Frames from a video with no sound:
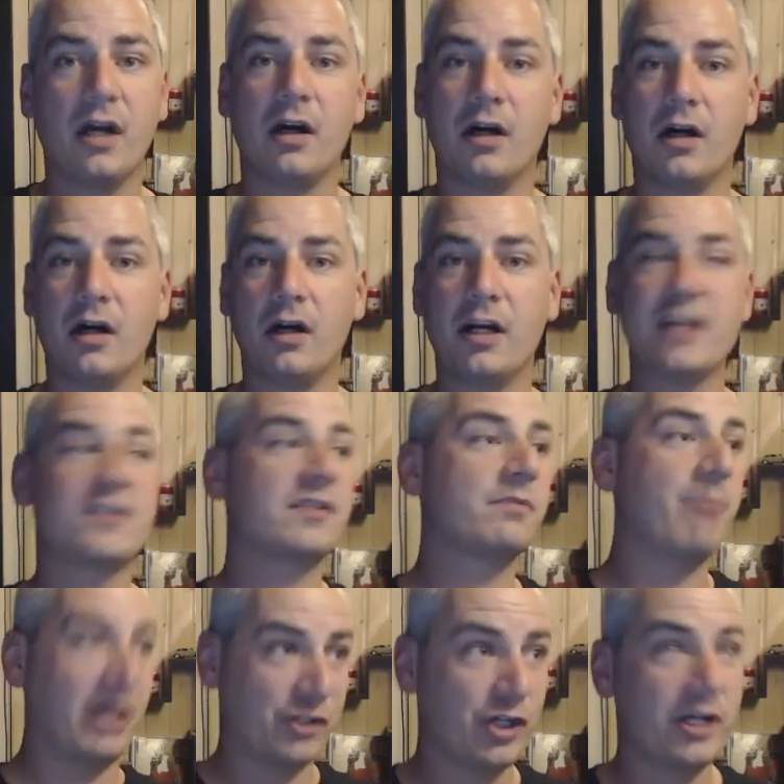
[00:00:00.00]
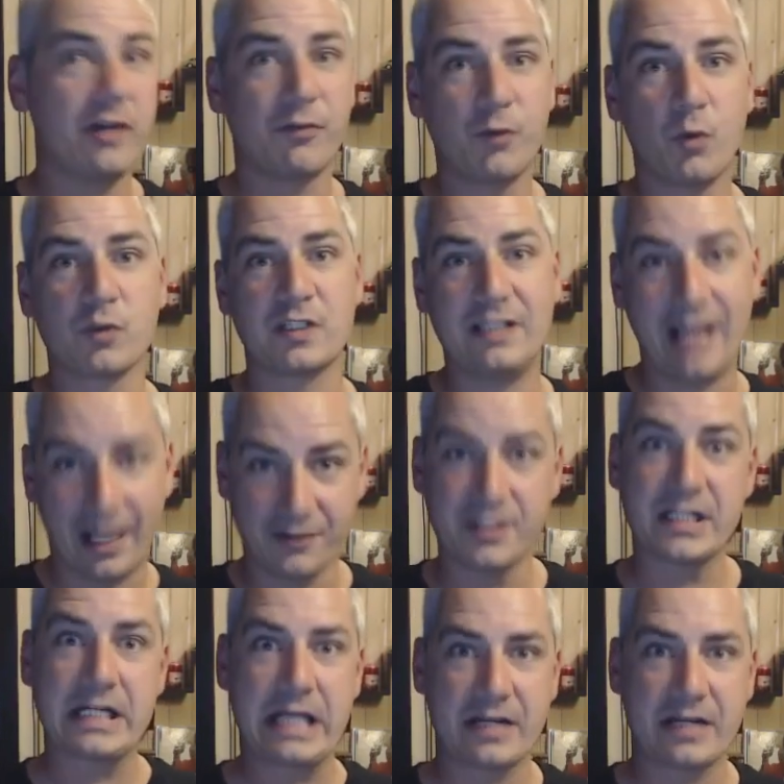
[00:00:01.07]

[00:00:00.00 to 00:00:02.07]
especially, of course, London,